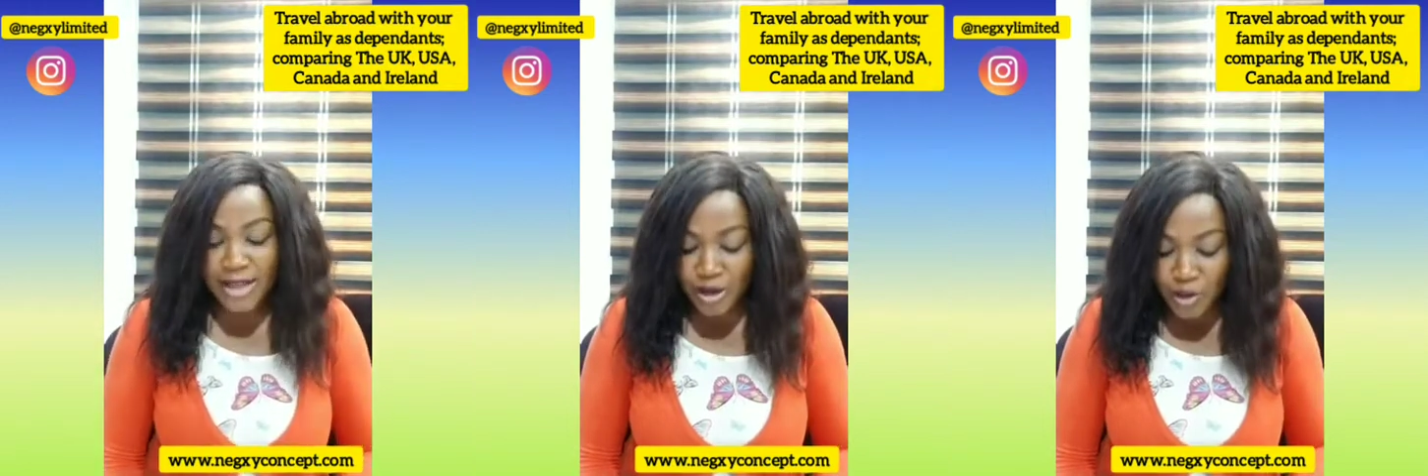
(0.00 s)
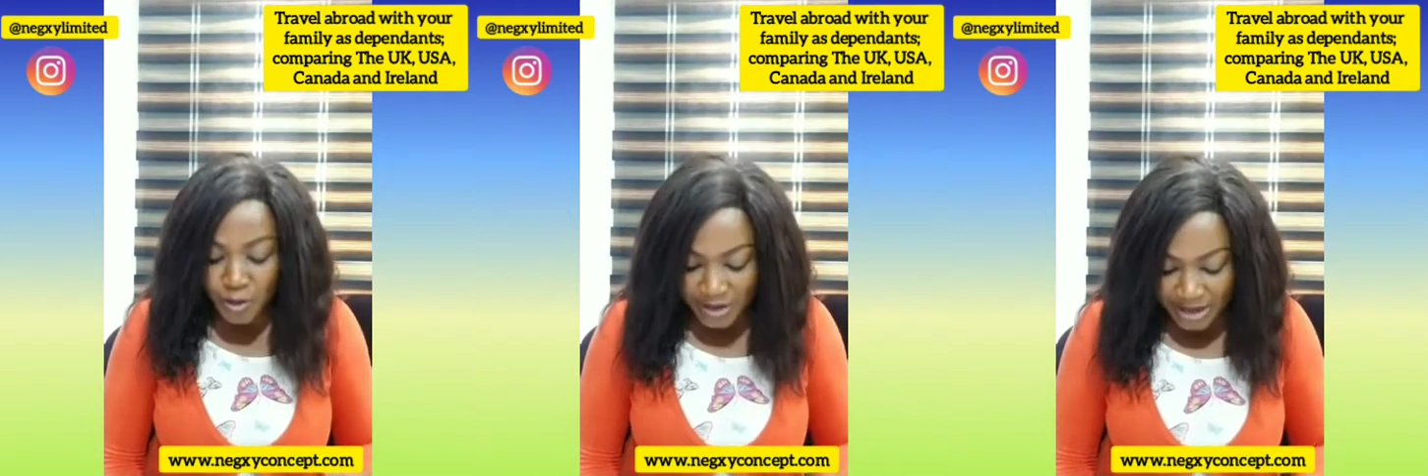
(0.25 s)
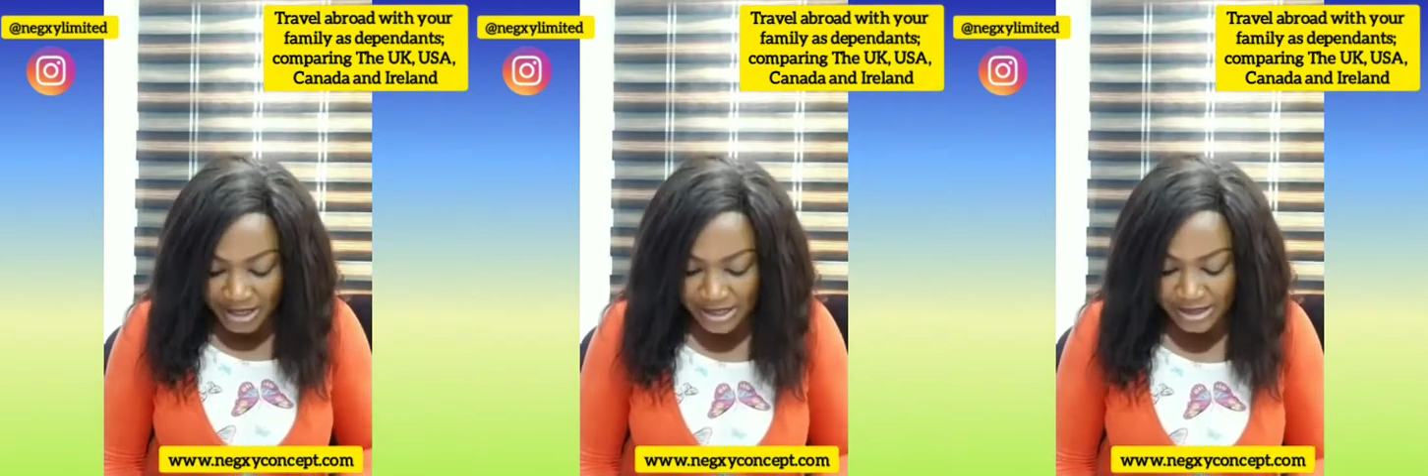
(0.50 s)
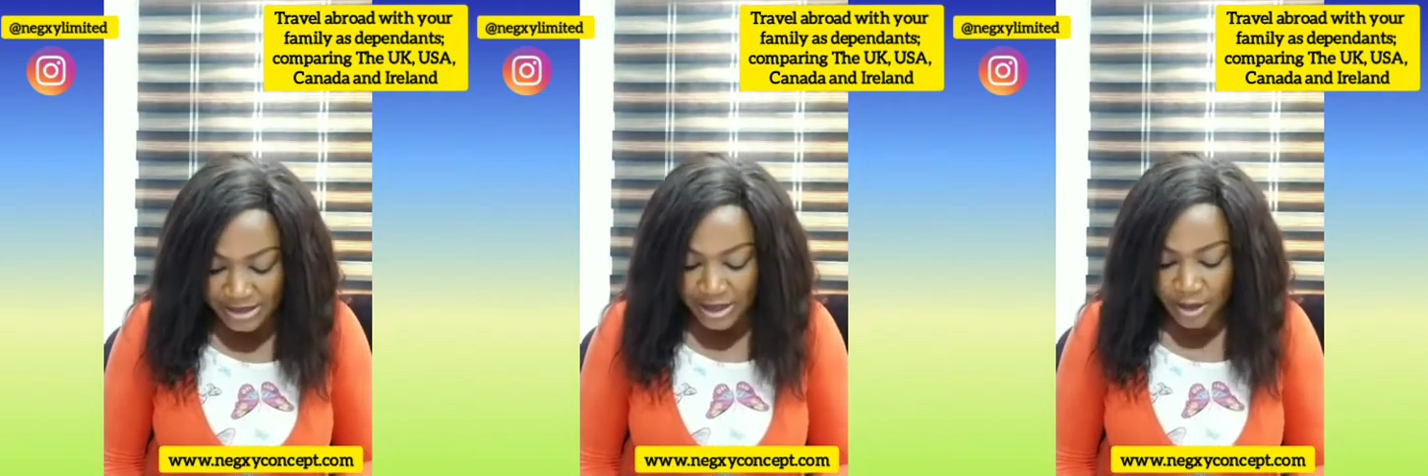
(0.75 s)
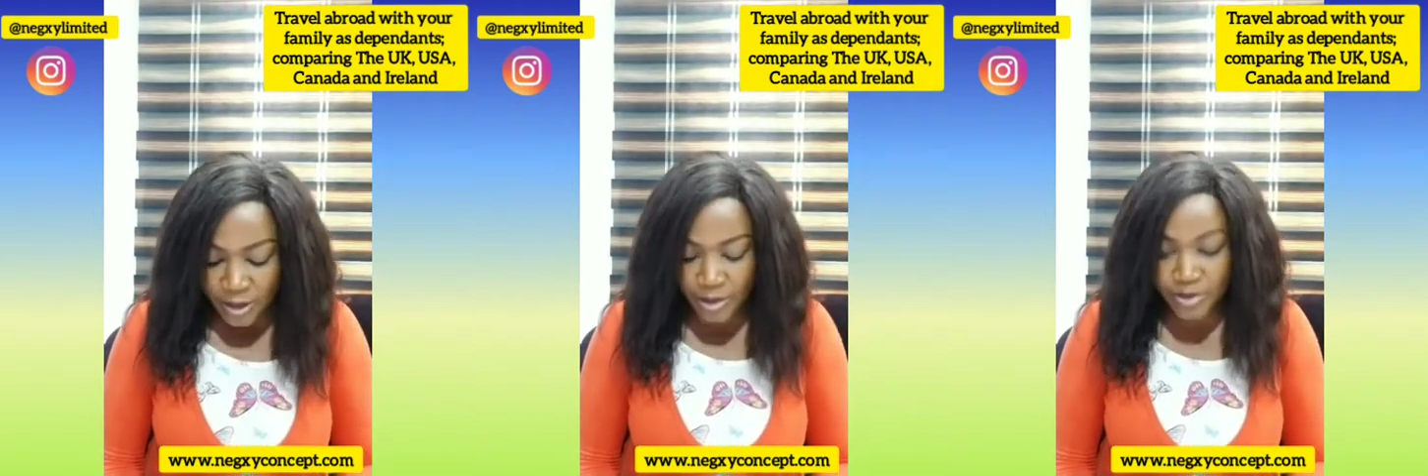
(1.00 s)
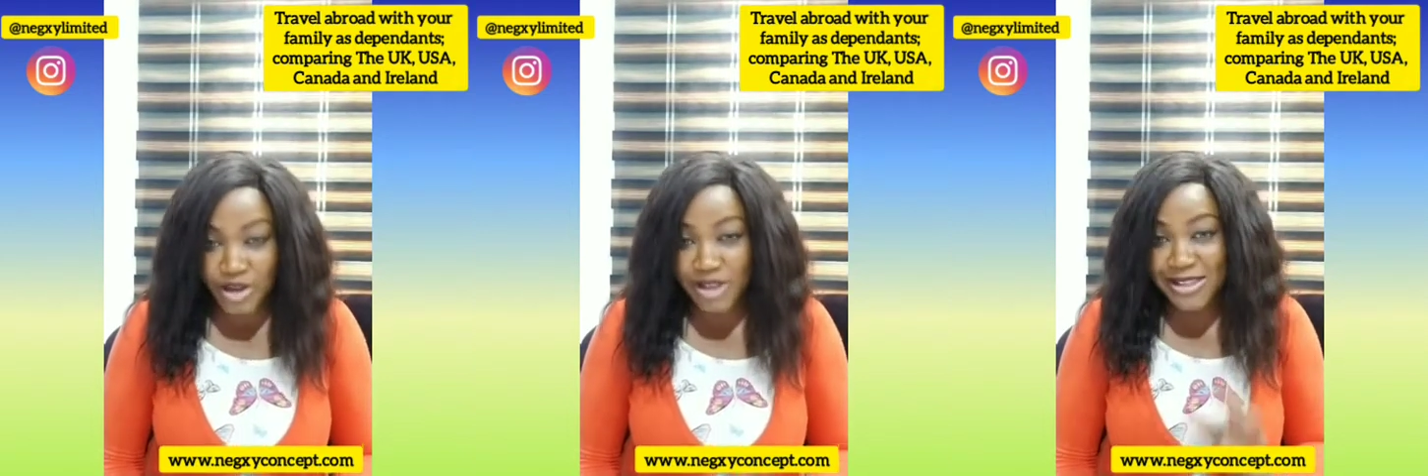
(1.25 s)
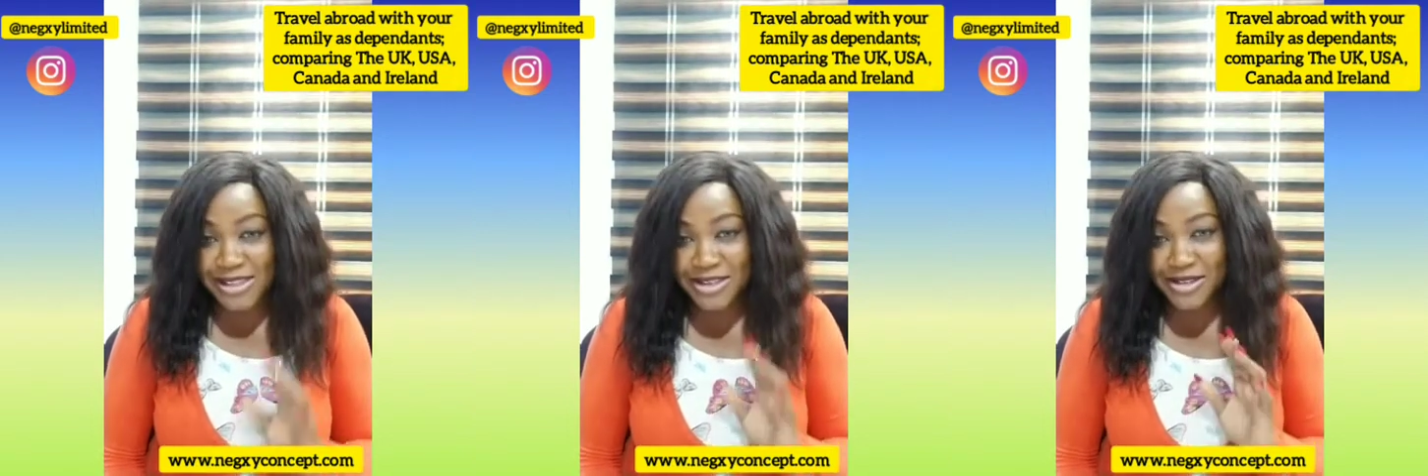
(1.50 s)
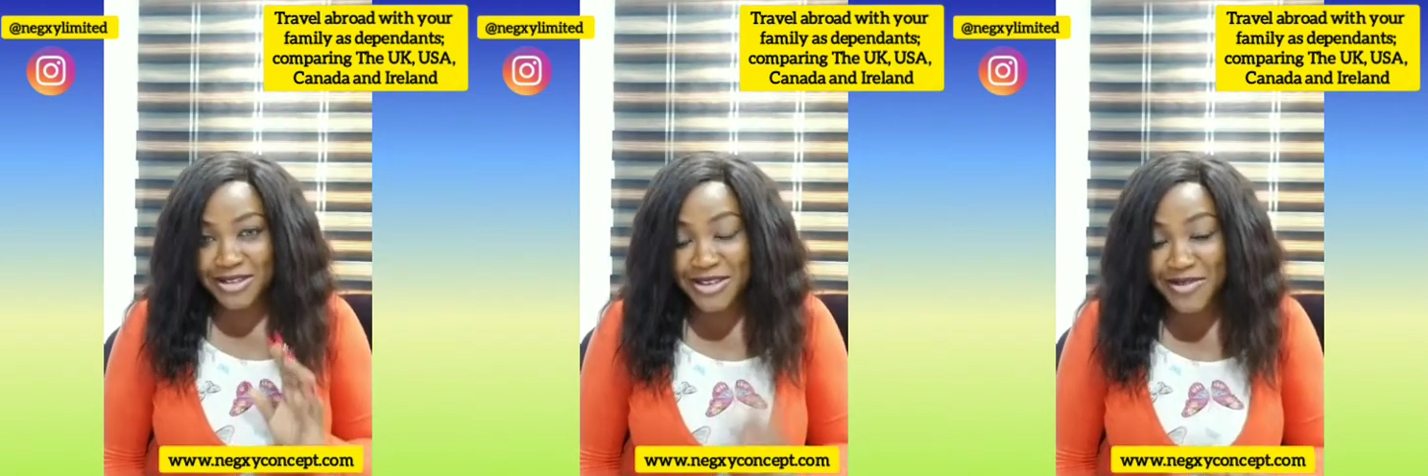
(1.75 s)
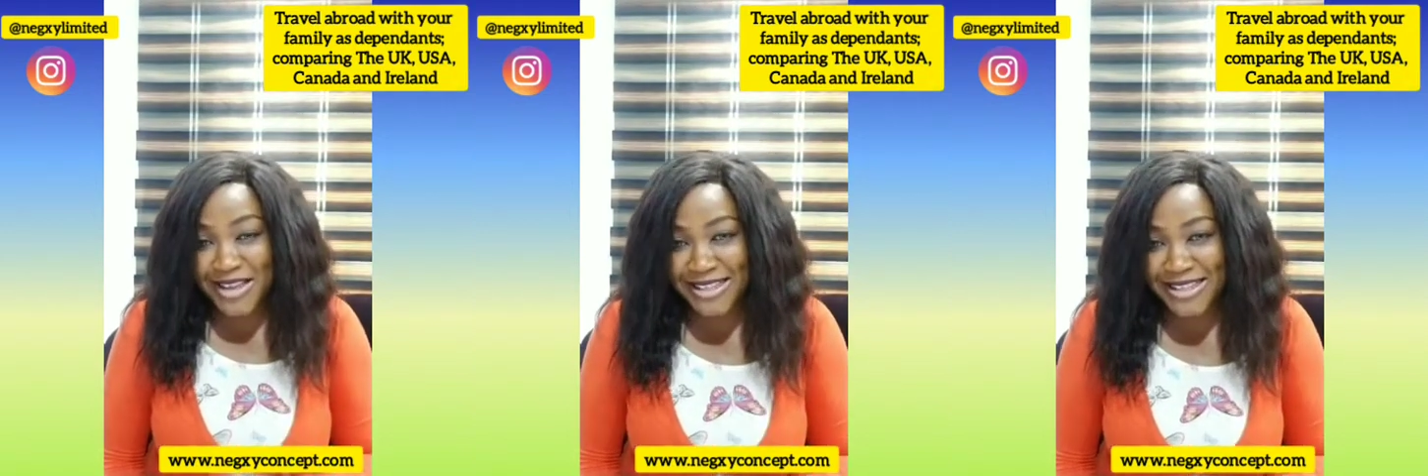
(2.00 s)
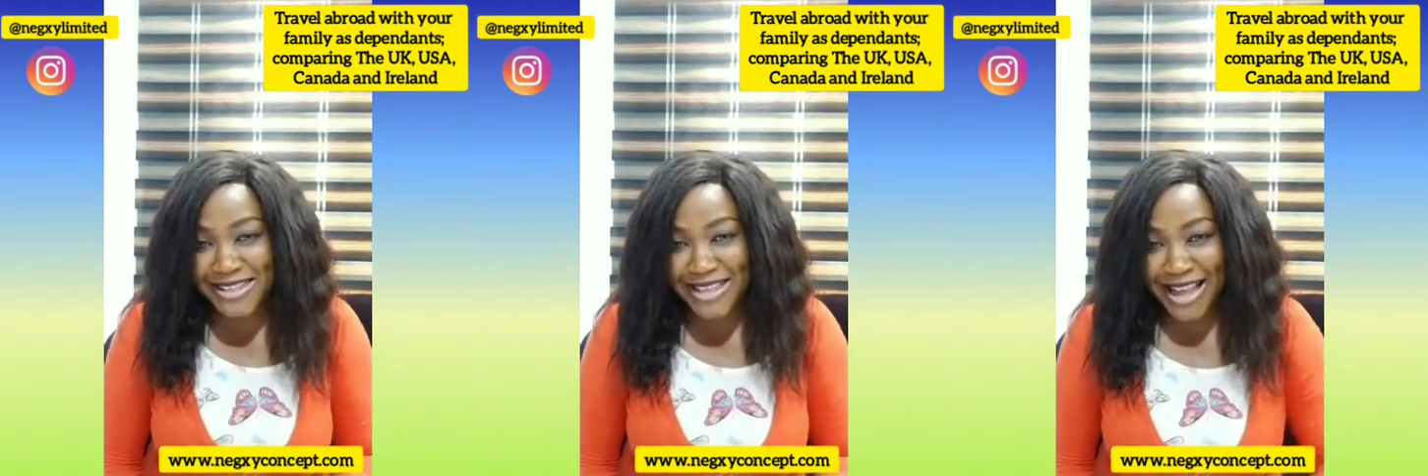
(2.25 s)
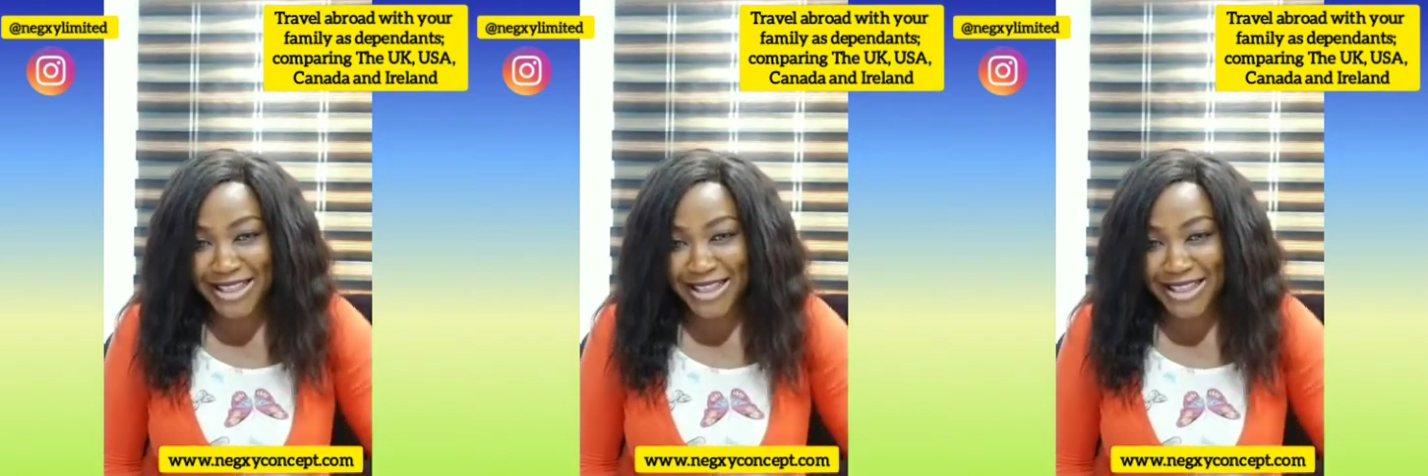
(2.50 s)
that you please just leave it